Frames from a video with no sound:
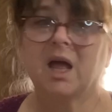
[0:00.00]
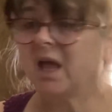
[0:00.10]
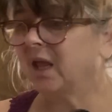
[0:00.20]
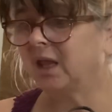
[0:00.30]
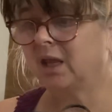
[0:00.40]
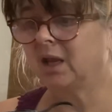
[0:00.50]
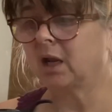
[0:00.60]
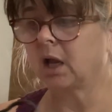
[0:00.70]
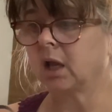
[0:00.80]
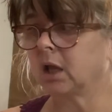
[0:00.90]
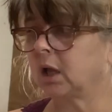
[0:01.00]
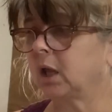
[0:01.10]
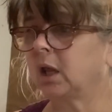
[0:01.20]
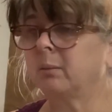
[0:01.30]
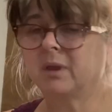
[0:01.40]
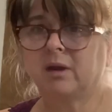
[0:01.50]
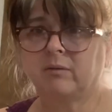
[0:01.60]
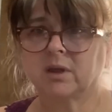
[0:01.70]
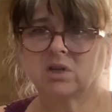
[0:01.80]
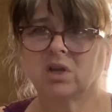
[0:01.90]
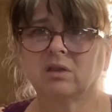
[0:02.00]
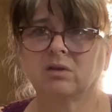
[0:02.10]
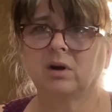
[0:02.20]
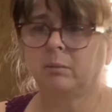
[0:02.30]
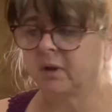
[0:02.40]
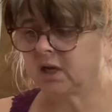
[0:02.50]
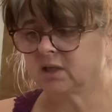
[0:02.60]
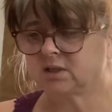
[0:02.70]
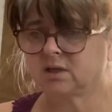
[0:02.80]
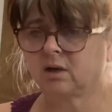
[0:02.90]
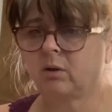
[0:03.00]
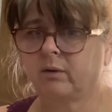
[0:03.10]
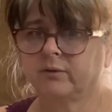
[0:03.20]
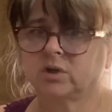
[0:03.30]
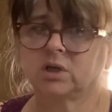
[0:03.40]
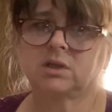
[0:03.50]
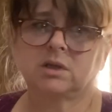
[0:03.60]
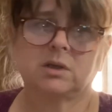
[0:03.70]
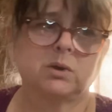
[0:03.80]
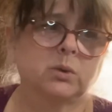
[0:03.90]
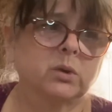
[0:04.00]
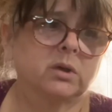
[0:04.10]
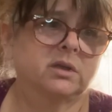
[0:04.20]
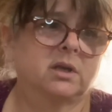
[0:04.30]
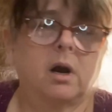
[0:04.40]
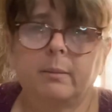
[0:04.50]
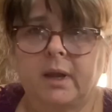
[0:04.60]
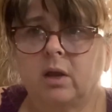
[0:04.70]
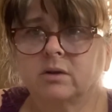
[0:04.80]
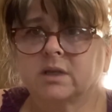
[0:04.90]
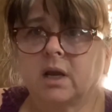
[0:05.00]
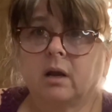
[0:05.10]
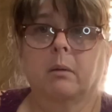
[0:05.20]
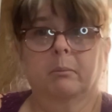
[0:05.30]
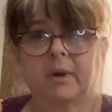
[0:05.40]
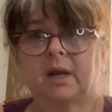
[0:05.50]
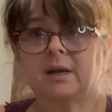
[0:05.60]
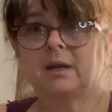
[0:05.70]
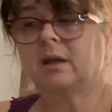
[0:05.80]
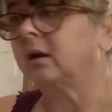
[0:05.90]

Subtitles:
And I can't believe it took 30 minutes to go over just the tools that I'll be using, but it did.